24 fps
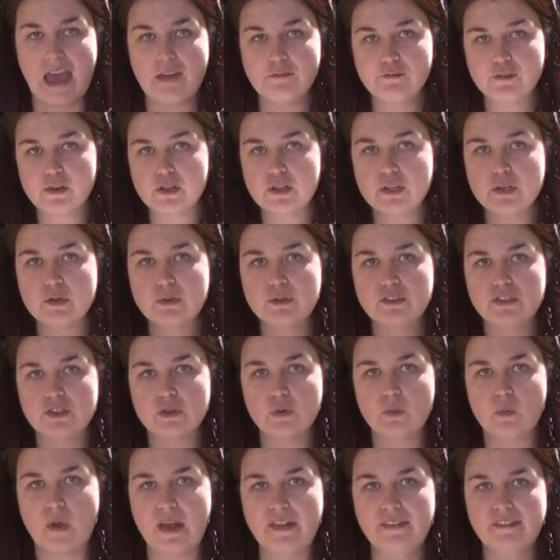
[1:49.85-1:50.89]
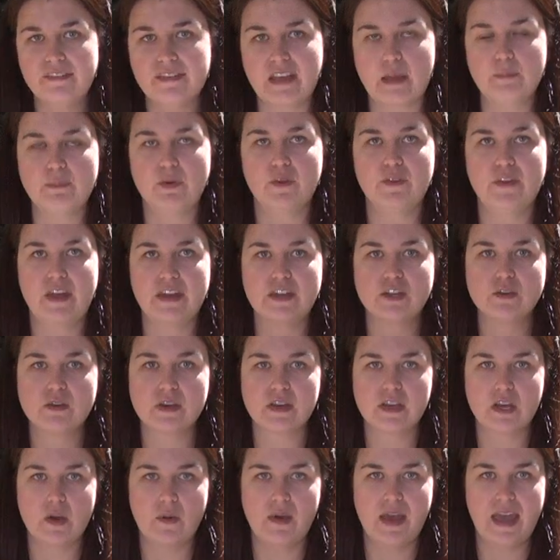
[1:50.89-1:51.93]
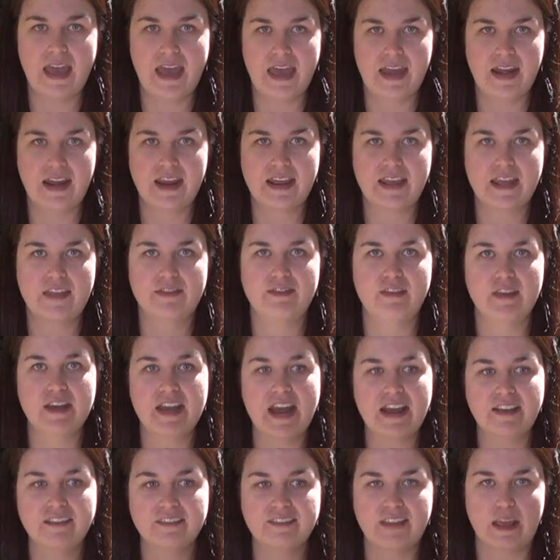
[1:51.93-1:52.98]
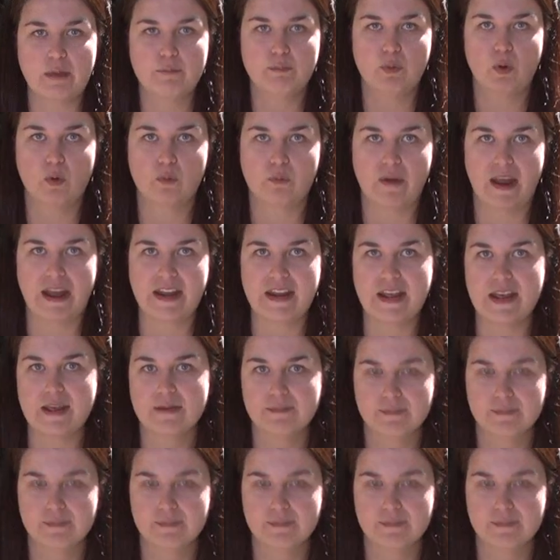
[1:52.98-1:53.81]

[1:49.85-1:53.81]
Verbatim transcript: After you do one sample, then you can go ahead and get the next sample ready.